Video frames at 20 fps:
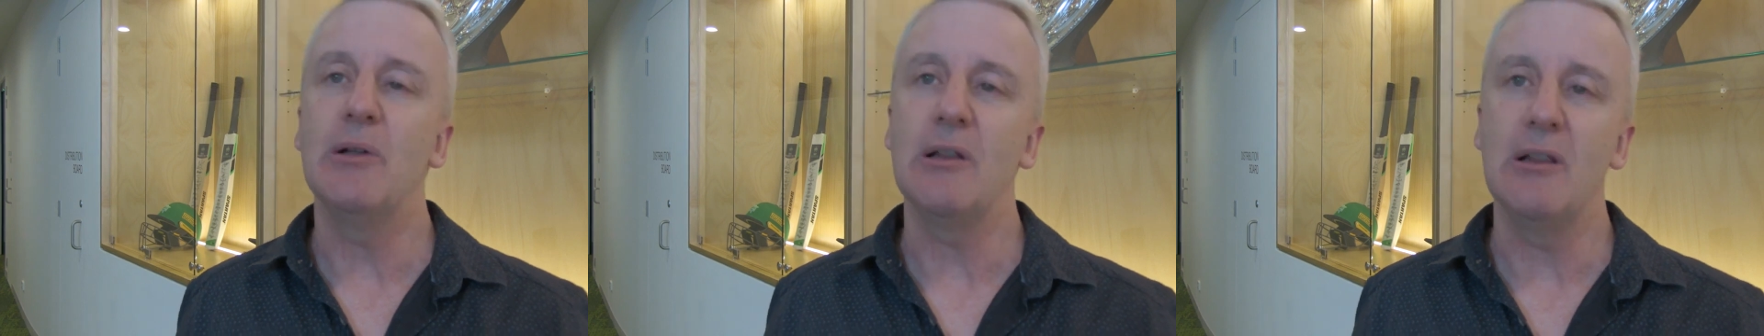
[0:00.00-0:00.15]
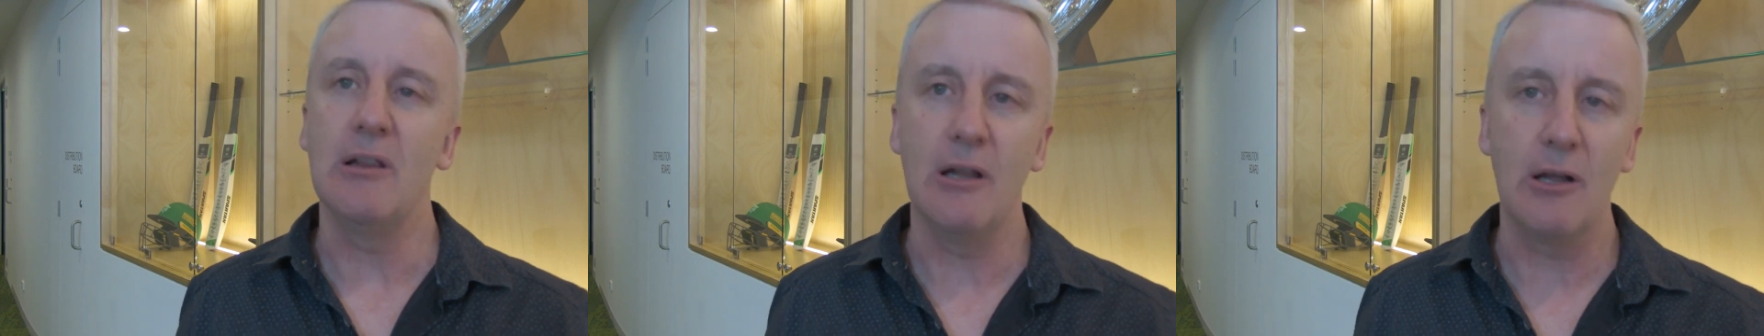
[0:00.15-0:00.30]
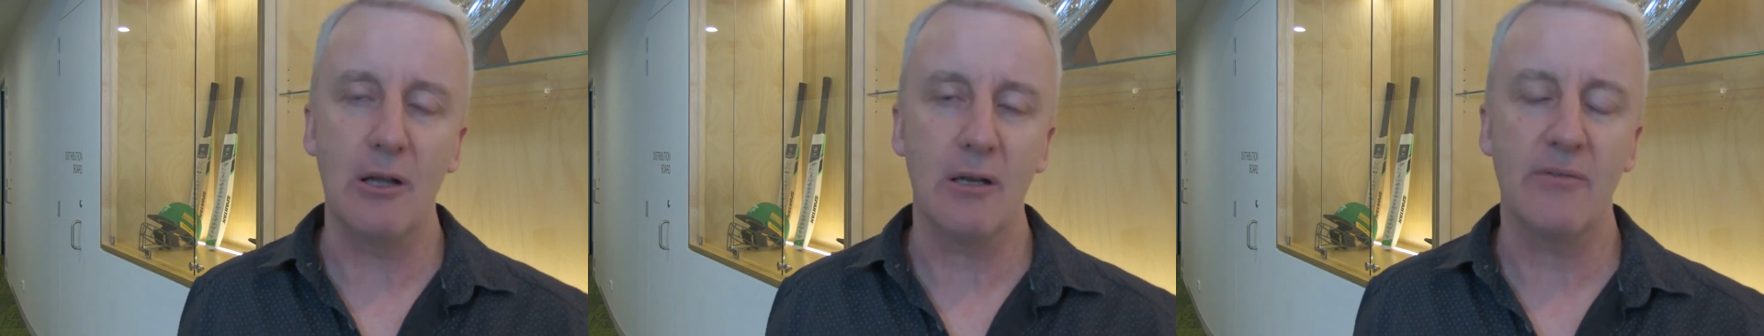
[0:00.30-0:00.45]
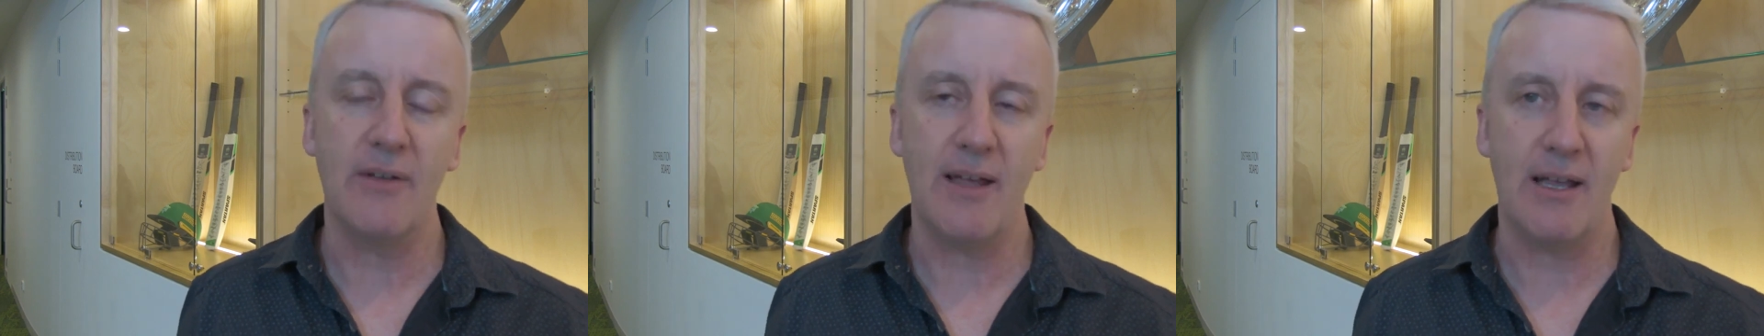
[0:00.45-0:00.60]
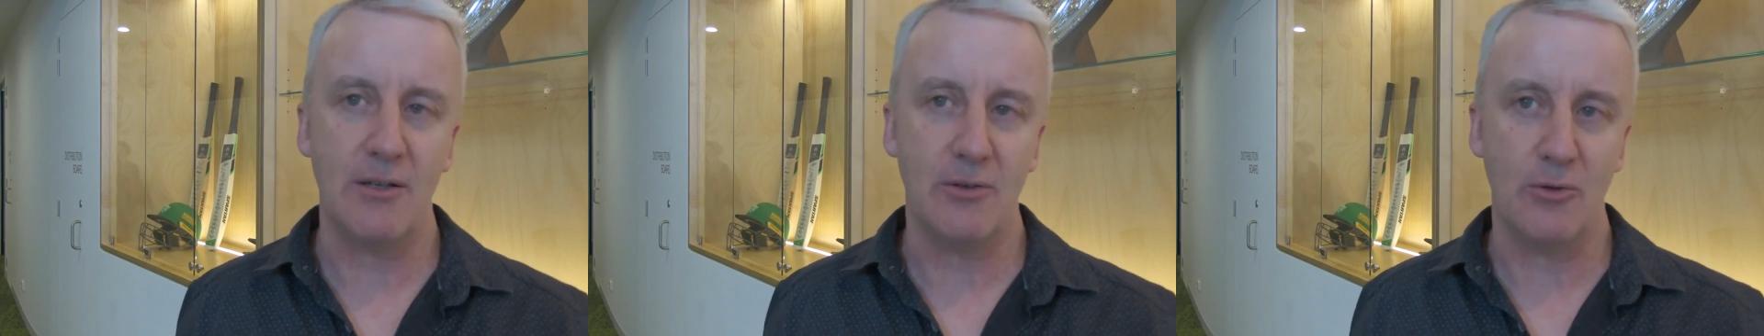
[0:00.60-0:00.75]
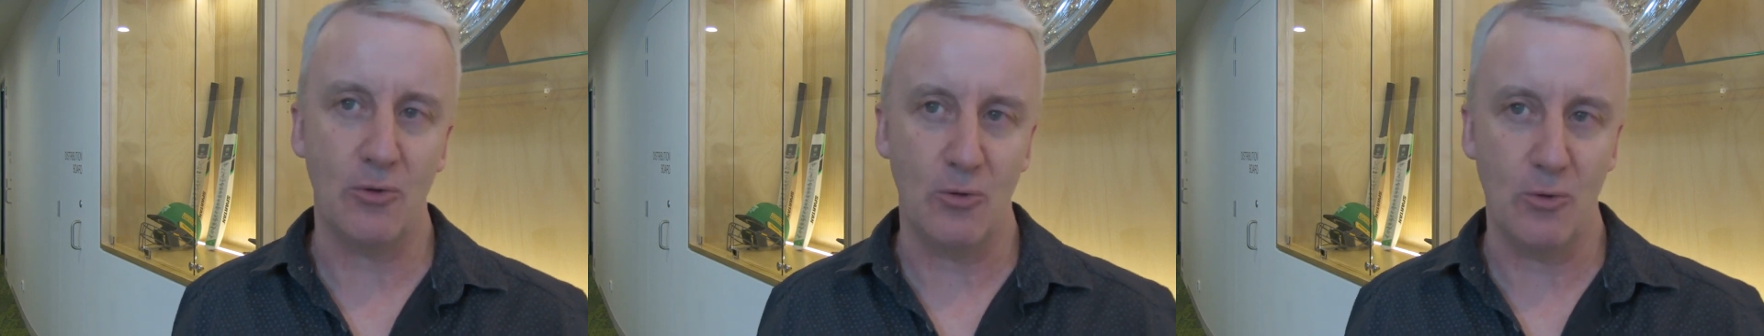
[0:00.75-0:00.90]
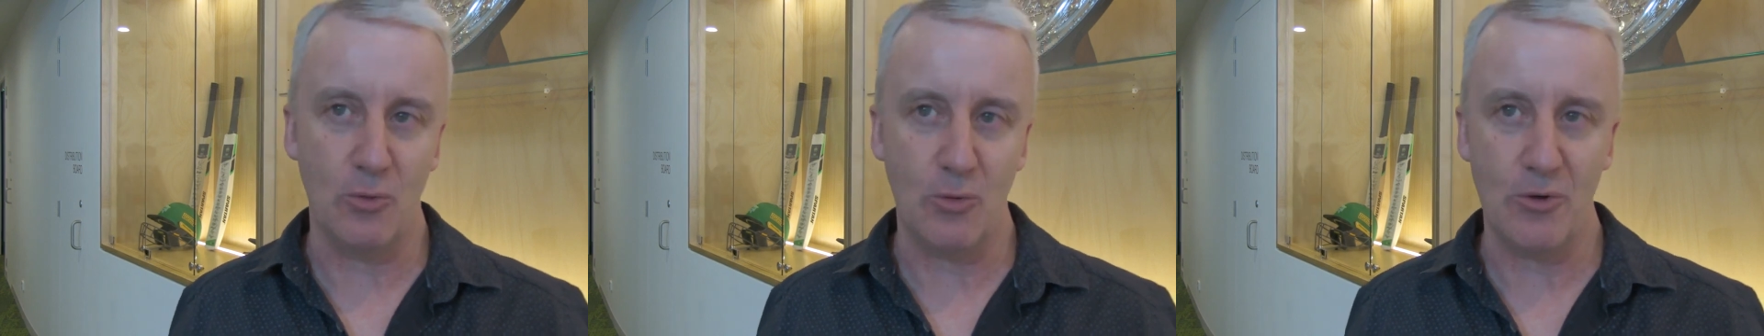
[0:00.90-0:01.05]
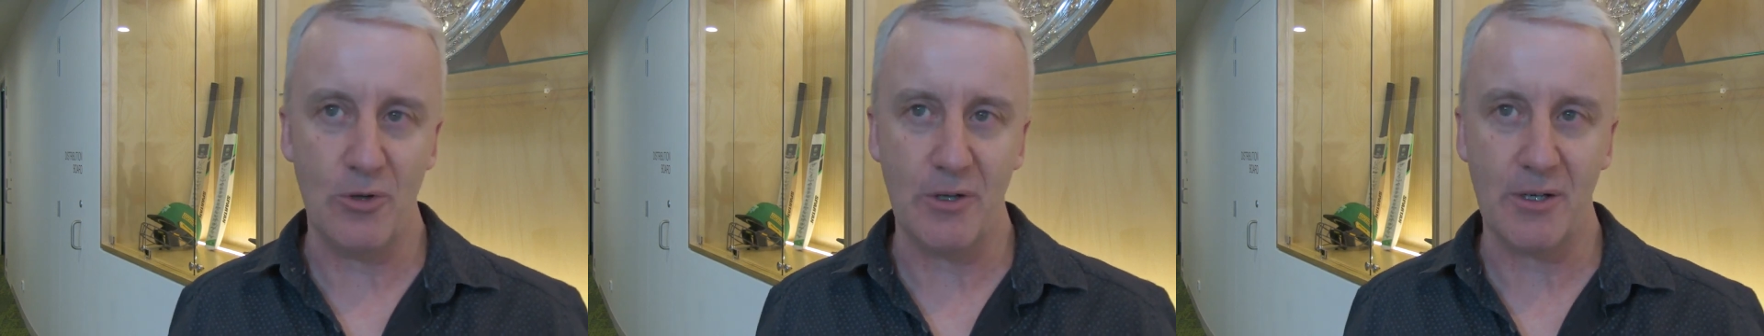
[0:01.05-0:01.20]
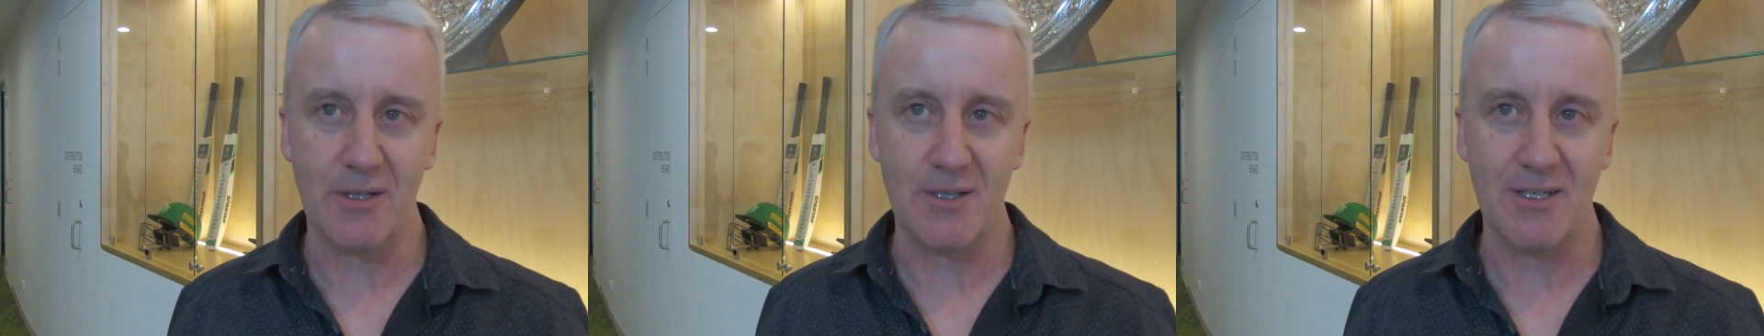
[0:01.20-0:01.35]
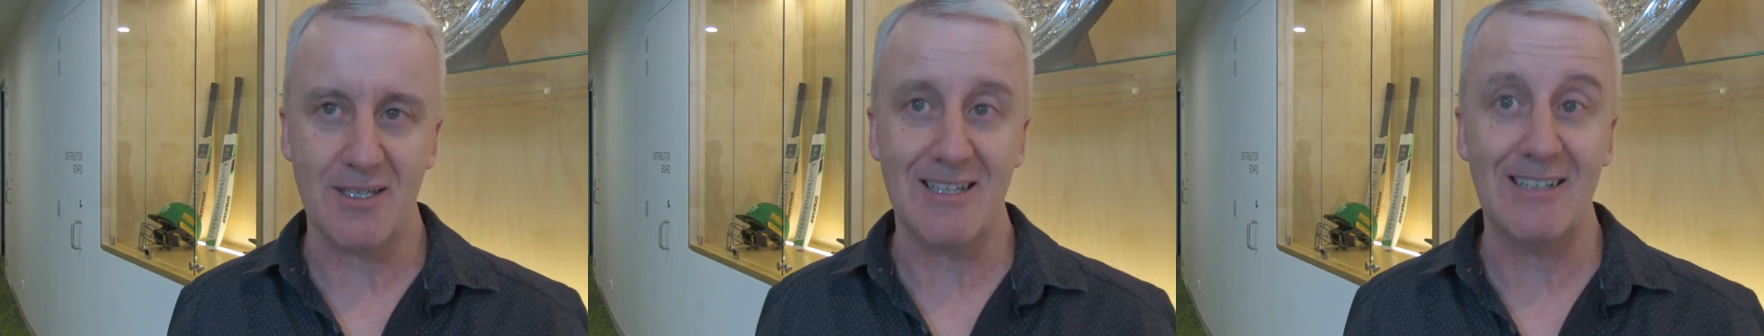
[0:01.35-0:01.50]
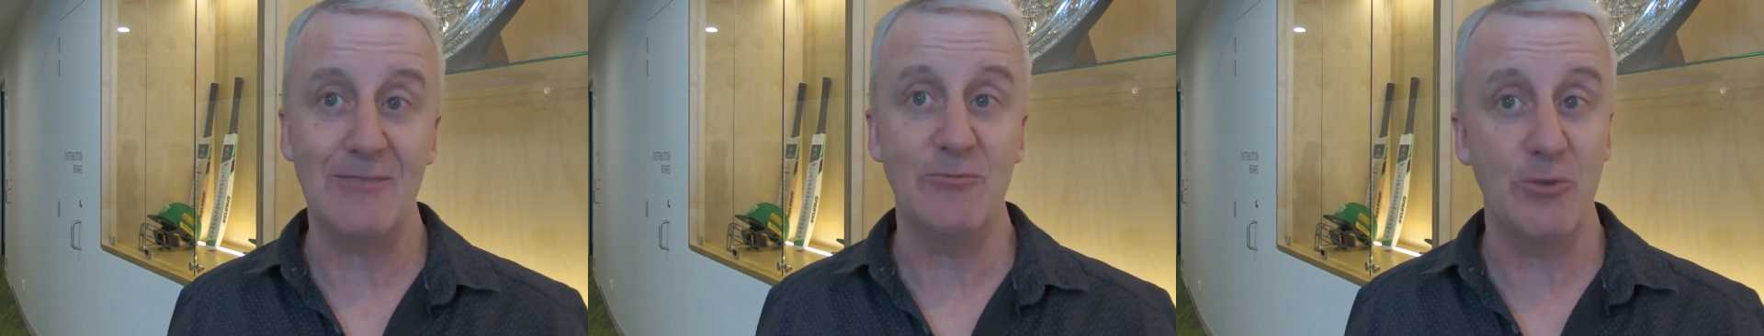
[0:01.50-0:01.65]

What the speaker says: a lot of outdoor workers